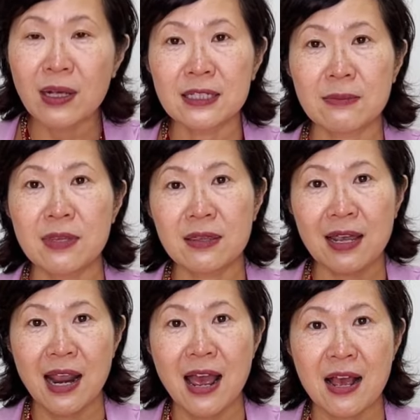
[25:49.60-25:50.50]
something
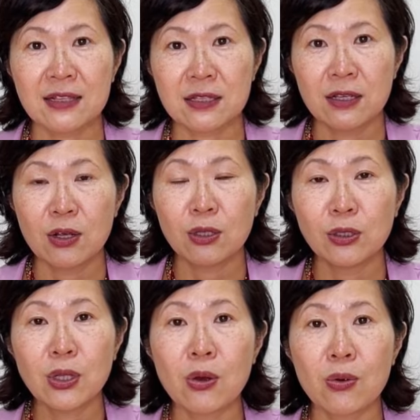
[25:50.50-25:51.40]
that has
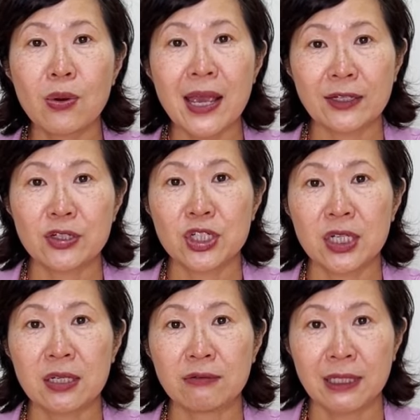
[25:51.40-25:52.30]
low
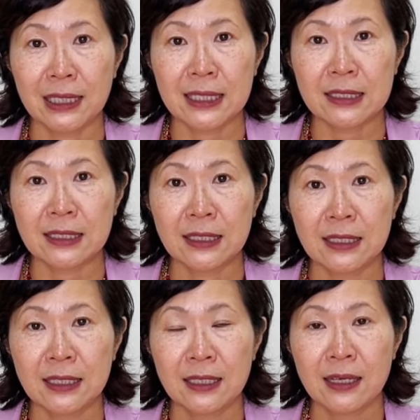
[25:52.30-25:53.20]
energy release,
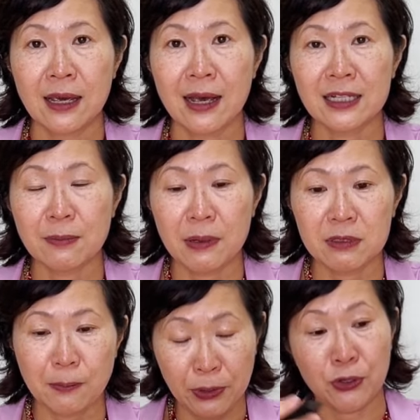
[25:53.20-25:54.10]
as opposed
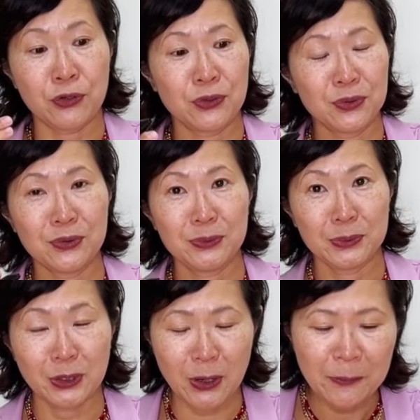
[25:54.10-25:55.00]
to,
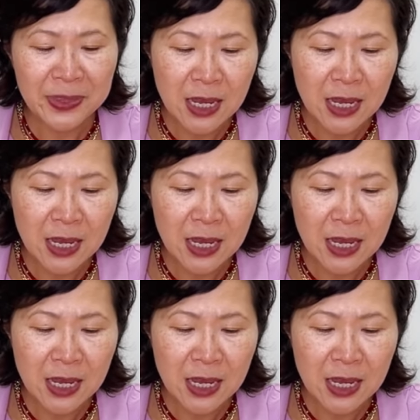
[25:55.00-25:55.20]
you know,